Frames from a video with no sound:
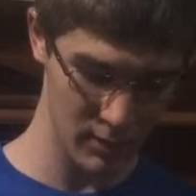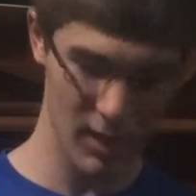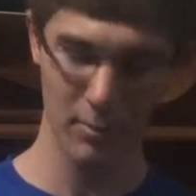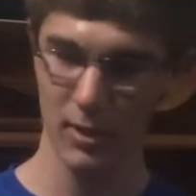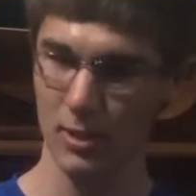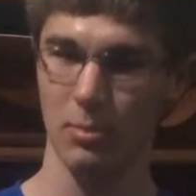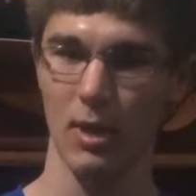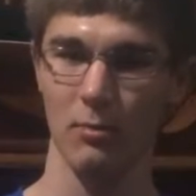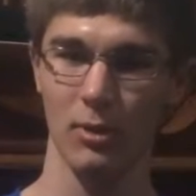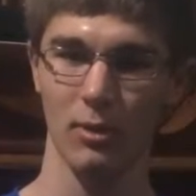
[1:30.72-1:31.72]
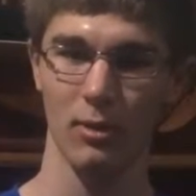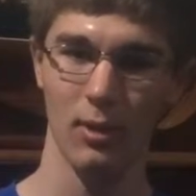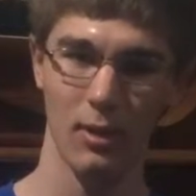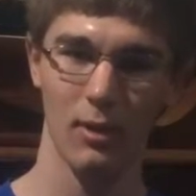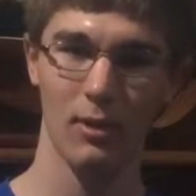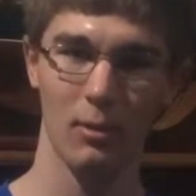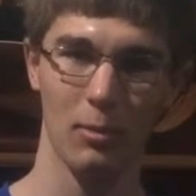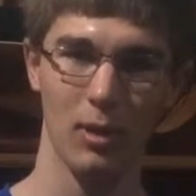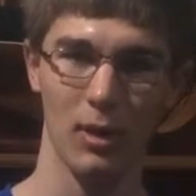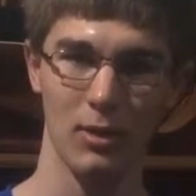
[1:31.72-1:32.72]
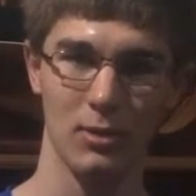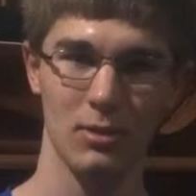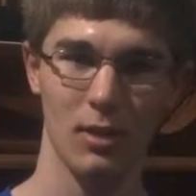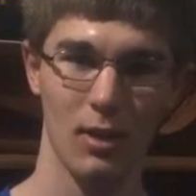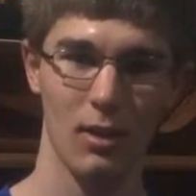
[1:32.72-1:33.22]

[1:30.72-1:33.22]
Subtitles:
that Japanese bamboo was